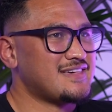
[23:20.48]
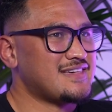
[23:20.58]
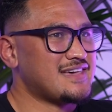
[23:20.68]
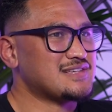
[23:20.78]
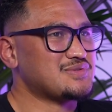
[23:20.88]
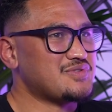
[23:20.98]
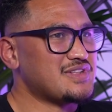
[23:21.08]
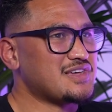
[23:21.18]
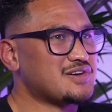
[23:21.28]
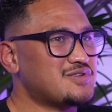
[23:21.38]
has been
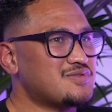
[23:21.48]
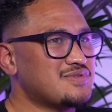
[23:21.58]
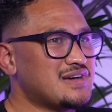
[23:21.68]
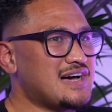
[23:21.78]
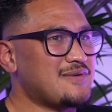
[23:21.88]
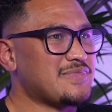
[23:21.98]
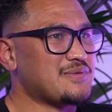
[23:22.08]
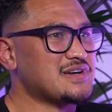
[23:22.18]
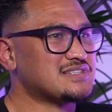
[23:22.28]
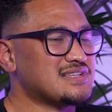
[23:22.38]
really cool. The
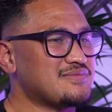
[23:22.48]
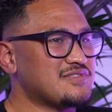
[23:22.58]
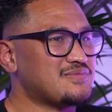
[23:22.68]
most of them have